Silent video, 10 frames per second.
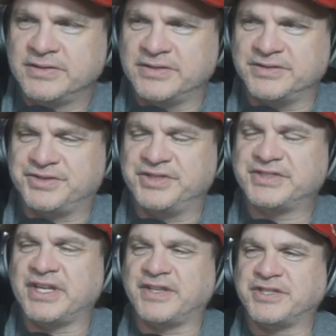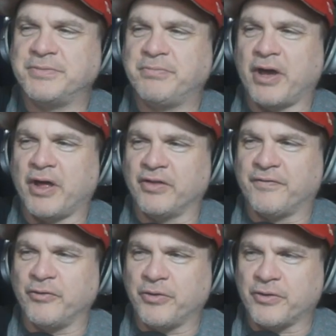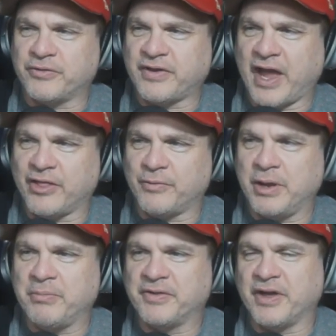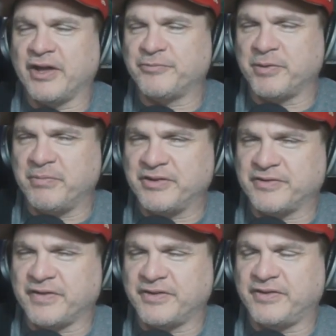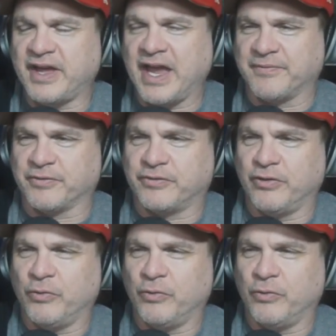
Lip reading: She said that she bought all the food with her salary, but the husband mentioned that she ate for two.